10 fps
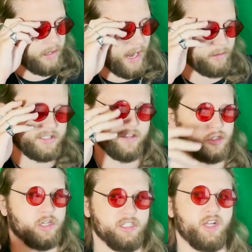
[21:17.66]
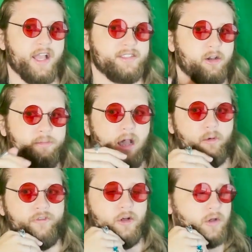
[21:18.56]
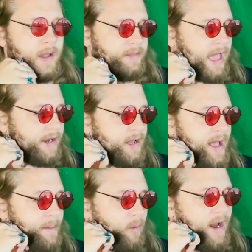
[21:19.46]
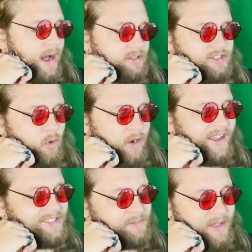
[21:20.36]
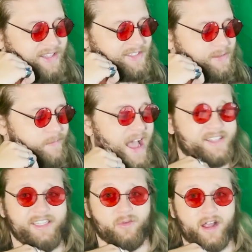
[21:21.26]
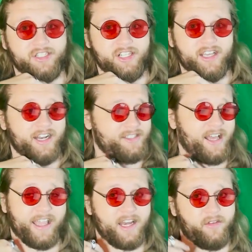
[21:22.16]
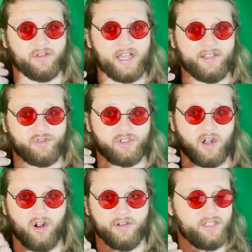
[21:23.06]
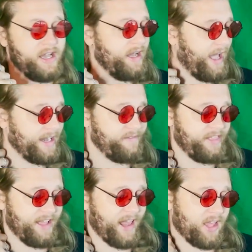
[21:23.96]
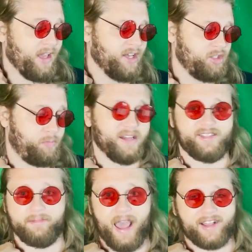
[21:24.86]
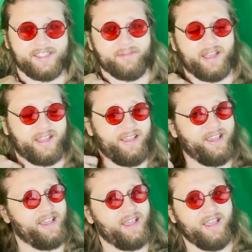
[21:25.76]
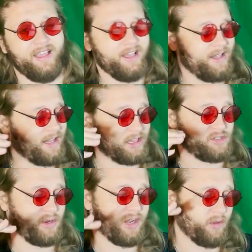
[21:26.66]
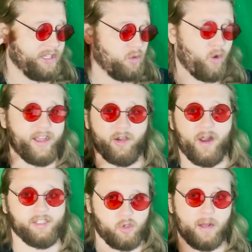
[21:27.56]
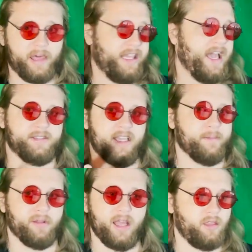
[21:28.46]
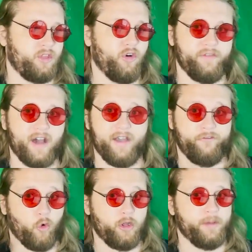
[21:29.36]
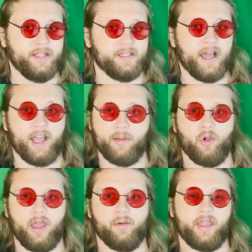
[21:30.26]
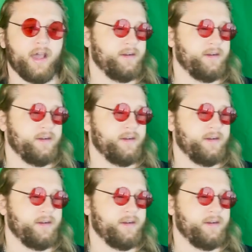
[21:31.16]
would say there's a good chance I would feel okay with that. But right now it's Dorian, Spence, Maxey, and Reggie. And it's not like any of those guys are stars. And even then, like, Spence and Maxey, I'm like, eh. Like, there's really only Dorian and Reggie who I'm like, yes, they can play 35, 40 minutes a night, and I'm okay with that.